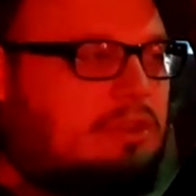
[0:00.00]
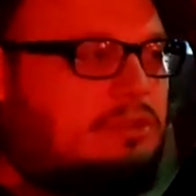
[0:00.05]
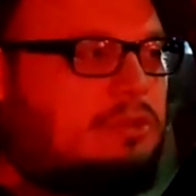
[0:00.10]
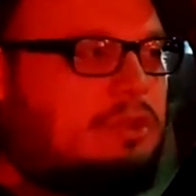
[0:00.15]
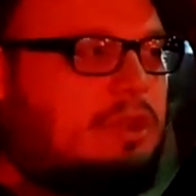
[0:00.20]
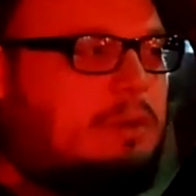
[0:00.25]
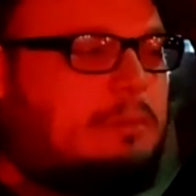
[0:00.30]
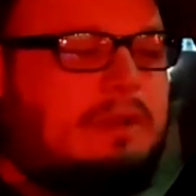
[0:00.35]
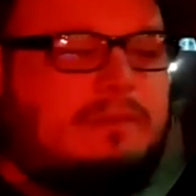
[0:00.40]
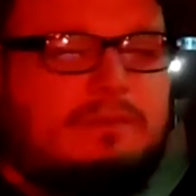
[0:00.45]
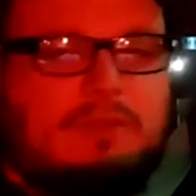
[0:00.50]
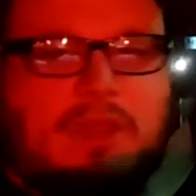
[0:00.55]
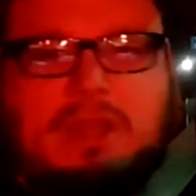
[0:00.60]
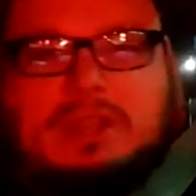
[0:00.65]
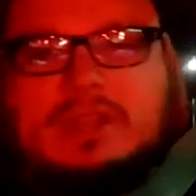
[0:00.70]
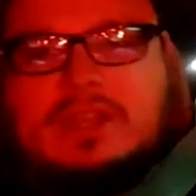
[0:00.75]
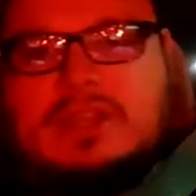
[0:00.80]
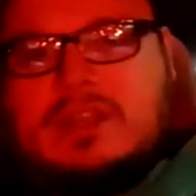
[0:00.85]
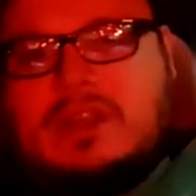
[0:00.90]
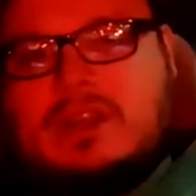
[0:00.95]
doing all my
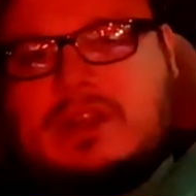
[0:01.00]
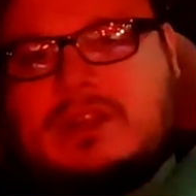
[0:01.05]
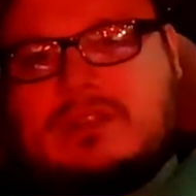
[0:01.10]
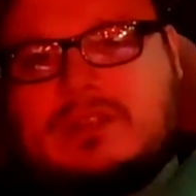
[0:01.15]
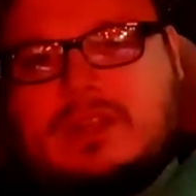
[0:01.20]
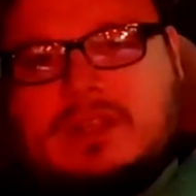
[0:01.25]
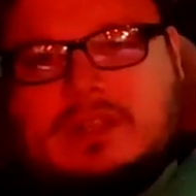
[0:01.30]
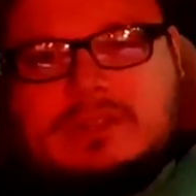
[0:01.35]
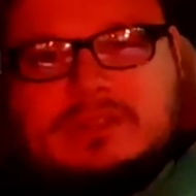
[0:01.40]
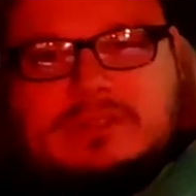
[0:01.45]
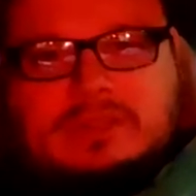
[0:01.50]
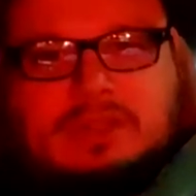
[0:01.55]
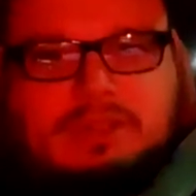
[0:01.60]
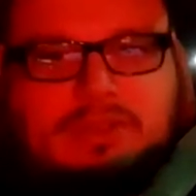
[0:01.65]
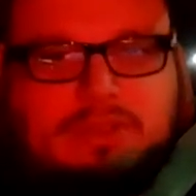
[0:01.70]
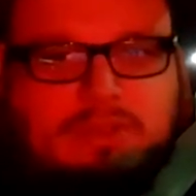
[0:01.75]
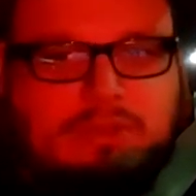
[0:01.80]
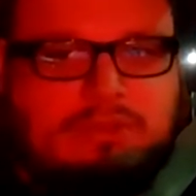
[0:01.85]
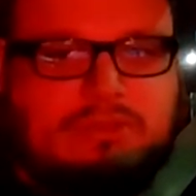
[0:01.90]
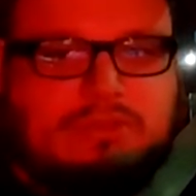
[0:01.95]
vlogging on
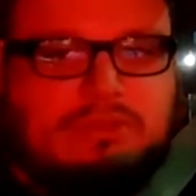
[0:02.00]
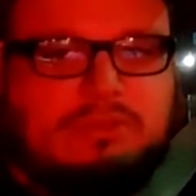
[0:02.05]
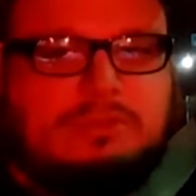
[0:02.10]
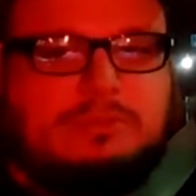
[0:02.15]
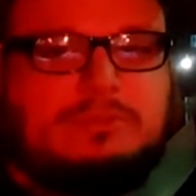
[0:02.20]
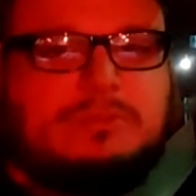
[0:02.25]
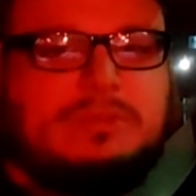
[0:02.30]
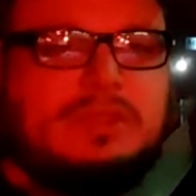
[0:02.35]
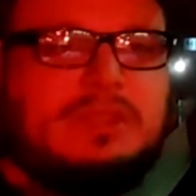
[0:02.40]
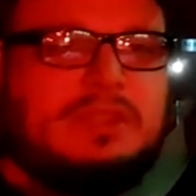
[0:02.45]
YouTube,